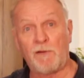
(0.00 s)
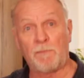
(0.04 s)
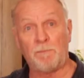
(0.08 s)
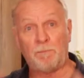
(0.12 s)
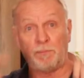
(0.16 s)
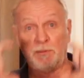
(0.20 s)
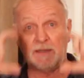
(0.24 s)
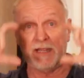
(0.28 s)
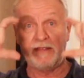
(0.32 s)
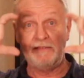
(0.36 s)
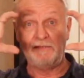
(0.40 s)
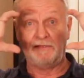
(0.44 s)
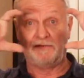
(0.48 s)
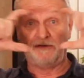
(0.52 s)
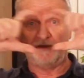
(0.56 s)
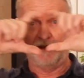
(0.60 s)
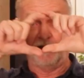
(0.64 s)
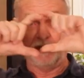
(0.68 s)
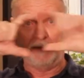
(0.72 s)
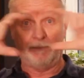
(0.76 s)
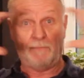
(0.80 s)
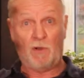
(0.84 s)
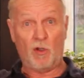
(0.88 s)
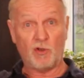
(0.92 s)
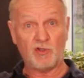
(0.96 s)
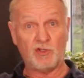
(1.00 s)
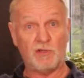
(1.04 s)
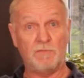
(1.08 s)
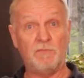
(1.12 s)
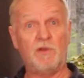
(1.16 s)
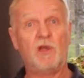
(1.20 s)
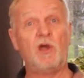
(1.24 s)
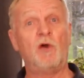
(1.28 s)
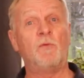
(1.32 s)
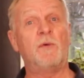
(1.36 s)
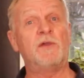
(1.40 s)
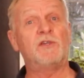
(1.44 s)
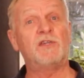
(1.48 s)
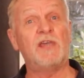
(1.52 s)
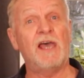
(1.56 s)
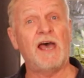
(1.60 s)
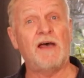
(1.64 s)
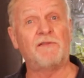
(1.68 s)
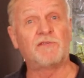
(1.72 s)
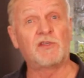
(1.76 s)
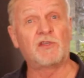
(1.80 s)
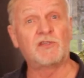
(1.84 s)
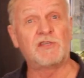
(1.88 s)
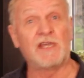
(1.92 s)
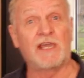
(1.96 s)
a plinth at the bottom, which you
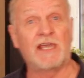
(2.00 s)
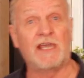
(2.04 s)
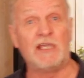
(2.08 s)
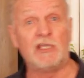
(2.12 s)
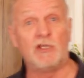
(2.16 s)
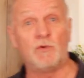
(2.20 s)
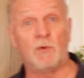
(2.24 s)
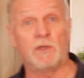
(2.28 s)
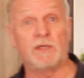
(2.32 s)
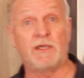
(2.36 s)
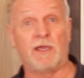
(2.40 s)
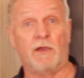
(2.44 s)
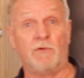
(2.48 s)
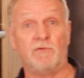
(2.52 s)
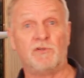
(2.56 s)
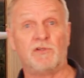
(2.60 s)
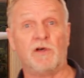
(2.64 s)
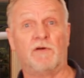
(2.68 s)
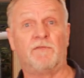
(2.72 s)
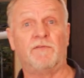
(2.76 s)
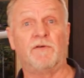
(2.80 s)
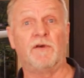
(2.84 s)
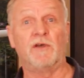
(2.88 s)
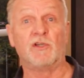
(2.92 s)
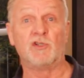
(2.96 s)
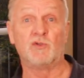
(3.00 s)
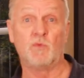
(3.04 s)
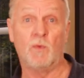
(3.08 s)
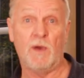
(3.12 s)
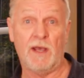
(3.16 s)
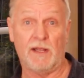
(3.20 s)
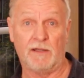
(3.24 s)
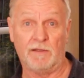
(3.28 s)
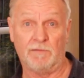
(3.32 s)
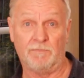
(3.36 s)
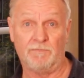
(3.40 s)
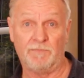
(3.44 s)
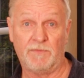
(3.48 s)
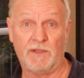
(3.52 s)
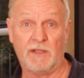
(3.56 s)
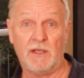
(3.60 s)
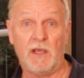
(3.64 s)
have to take into account of as well.